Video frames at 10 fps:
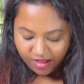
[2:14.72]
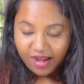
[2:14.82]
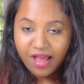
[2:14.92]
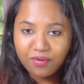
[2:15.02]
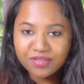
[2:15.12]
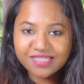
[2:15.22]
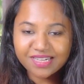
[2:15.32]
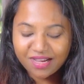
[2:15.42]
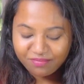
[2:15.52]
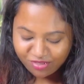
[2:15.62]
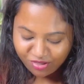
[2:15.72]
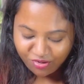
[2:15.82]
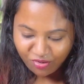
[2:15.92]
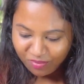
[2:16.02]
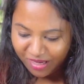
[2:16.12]
Now it's time to
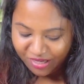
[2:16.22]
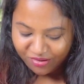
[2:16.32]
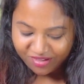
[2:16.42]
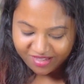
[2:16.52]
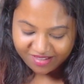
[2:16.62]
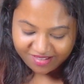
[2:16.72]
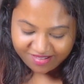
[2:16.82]
roll my gnocchi.